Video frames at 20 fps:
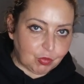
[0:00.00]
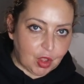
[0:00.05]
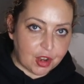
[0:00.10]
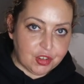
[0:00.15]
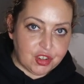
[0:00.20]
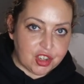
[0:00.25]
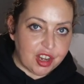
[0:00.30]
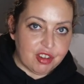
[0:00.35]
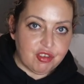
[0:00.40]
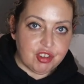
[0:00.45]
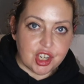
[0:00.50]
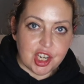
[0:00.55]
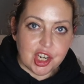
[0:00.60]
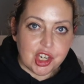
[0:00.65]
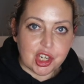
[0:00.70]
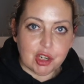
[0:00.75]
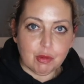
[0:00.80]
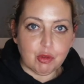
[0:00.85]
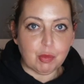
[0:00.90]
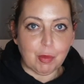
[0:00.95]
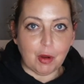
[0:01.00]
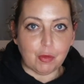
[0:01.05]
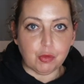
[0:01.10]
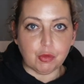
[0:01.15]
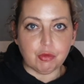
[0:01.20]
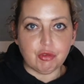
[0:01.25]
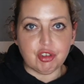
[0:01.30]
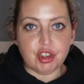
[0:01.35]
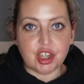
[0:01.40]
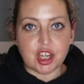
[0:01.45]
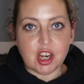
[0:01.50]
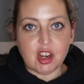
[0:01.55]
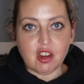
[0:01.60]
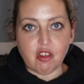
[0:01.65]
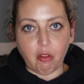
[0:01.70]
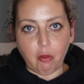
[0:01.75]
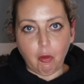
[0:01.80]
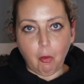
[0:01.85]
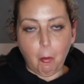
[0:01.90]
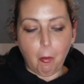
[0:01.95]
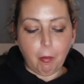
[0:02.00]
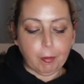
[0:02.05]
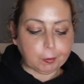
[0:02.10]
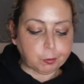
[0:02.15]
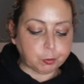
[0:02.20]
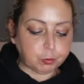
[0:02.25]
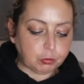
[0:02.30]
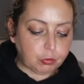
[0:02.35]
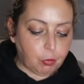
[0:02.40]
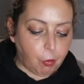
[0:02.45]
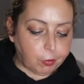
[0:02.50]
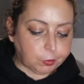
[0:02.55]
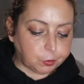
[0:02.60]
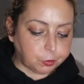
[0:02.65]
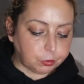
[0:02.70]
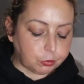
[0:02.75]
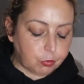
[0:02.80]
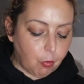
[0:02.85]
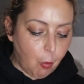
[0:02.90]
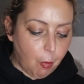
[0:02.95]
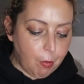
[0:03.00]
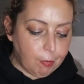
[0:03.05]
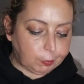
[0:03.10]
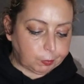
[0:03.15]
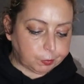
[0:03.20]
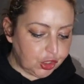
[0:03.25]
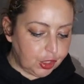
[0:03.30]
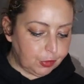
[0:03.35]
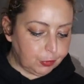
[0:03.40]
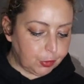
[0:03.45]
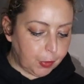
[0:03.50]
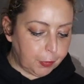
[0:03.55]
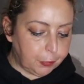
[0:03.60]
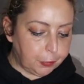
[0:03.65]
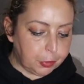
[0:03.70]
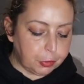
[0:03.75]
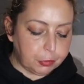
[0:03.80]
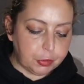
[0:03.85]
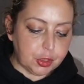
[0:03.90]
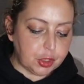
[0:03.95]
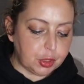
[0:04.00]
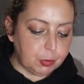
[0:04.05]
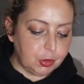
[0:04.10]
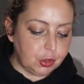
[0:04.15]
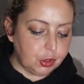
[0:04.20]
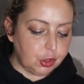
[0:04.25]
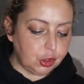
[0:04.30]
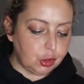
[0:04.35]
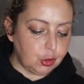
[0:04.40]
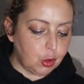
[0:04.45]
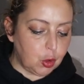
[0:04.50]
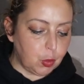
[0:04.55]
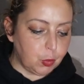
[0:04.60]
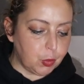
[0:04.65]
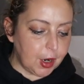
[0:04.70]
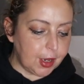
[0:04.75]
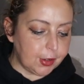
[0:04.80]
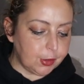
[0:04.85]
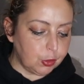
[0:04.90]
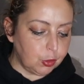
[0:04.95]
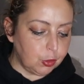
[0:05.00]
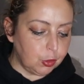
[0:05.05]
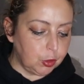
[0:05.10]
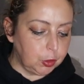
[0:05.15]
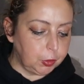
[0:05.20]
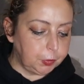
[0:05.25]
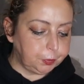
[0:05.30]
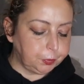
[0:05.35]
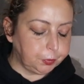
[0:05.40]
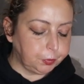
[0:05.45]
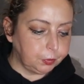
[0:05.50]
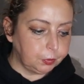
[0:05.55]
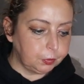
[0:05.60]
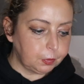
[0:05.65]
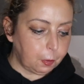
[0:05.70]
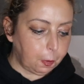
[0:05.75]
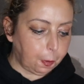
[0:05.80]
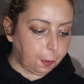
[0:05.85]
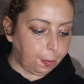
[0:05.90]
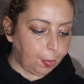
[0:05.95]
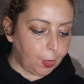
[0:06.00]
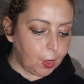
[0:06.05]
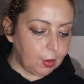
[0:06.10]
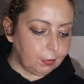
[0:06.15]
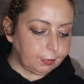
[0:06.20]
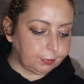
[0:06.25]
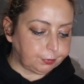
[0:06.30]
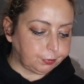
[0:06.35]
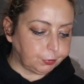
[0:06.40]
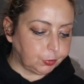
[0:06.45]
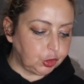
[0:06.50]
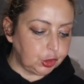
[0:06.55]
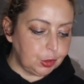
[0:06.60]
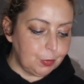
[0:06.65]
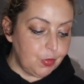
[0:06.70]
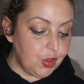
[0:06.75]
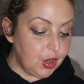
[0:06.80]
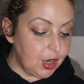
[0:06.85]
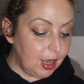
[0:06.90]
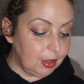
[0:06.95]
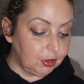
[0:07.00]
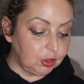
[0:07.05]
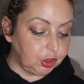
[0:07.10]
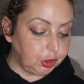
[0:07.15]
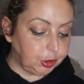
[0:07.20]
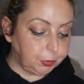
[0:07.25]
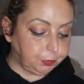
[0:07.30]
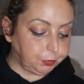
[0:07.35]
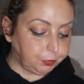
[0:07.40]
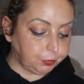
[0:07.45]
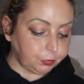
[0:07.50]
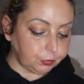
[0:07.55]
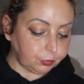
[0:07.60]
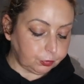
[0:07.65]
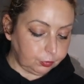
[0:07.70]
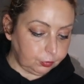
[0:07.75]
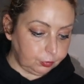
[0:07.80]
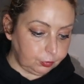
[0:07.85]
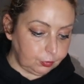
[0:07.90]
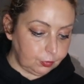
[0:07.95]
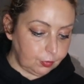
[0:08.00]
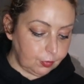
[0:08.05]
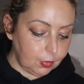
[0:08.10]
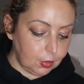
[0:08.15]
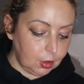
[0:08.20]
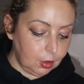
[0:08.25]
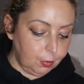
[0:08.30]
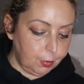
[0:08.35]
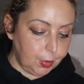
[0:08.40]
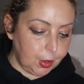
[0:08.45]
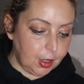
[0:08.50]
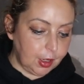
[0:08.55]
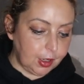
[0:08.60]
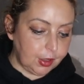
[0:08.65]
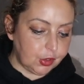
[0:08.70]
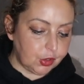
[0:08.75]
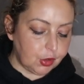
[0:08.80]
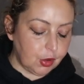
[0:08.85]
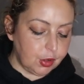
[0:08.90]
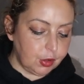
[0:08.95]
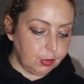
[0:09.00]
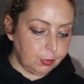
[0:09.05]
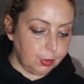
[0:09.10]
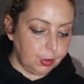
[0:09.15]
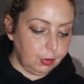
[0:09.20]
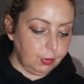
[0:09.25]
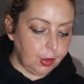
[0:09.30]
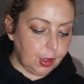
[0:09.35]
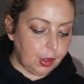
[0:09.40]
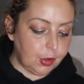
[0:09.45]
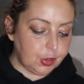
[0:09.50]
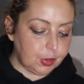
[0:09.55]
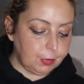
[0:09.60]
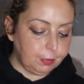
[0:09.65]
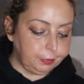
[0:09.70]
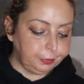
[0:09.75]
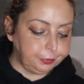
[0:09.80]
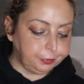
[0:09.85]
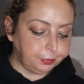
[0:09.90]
I don't eat it with my front teeth. I should have gone for a Christmas shortbread or something else, but it's kind of one of those,